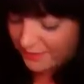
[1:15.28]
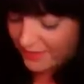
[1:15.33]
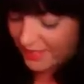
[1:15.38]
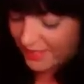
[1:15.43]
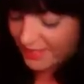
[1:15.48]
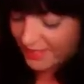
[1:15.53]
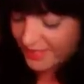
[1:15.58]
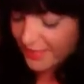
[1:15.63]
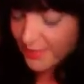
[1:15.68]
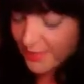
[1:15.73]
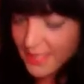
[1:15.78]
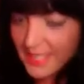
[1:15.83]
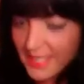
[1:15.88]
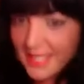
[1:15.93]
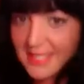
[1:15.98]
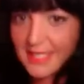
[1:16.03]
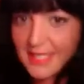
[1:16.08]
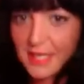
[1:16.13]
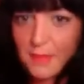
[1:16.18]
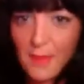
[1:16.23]
So in
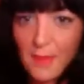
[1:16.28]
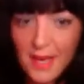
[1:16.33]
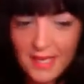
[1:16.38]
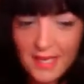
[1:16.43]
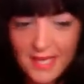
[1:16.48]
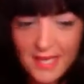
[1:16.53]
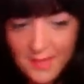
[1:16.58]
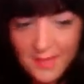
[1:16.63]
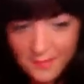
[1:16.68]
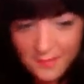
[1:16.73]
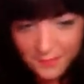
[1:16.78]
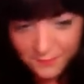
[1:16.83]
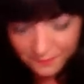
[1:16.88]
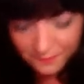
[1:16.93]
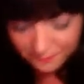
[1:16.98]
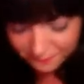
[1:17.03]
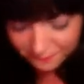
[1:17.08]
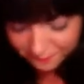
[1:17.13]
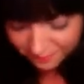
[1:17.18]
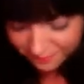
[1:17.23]
this little packet
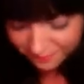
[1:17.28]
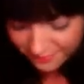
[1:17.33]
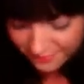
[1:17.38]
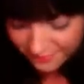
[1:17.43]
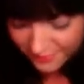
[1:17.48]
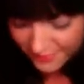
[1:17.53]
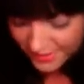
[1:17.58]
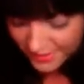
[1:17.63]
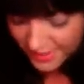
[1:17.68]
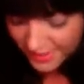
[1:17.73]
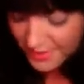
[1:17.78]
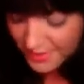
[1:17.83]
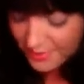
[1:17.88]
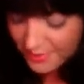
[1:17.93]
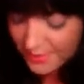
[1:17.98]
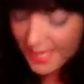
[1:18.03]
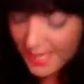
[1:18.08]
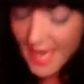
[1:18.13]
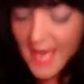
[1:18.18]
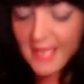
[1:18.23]
you
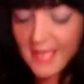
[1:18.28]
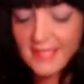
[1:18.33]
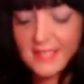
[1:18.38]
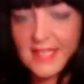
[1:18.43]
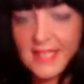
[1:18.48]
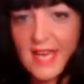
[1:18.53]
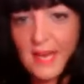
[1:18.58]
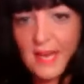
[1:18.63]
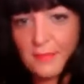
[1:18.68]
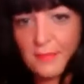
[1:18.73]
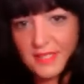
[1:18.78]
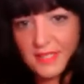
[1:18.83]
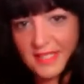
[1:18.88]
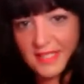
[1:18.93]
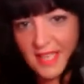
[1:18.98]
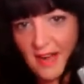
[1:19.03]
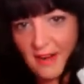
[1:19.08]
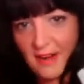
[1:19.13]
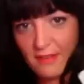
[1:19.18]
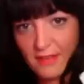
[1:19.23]
get their
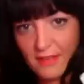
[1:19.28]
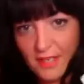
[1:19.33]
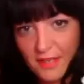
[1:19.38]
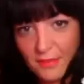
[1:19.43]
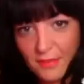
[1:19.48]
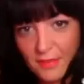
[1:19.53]
mascara,